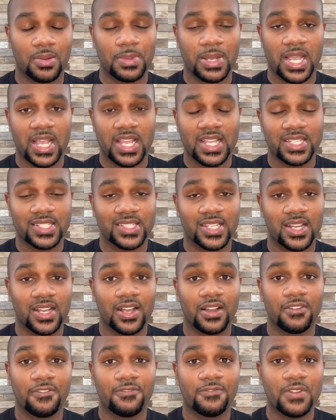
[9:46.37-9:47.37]
as
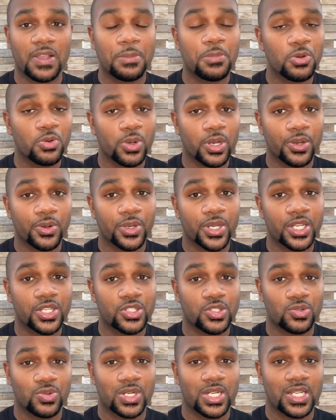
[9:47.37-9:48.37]
of February
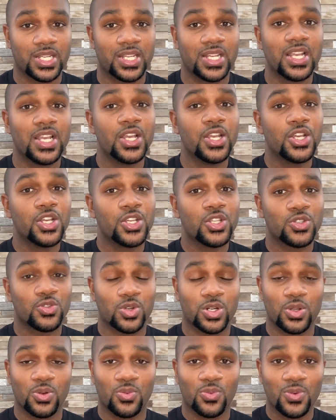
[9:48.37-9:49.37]

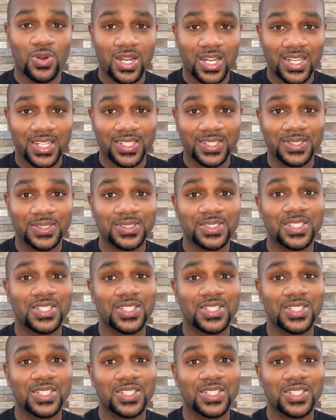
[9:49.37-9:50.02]
2021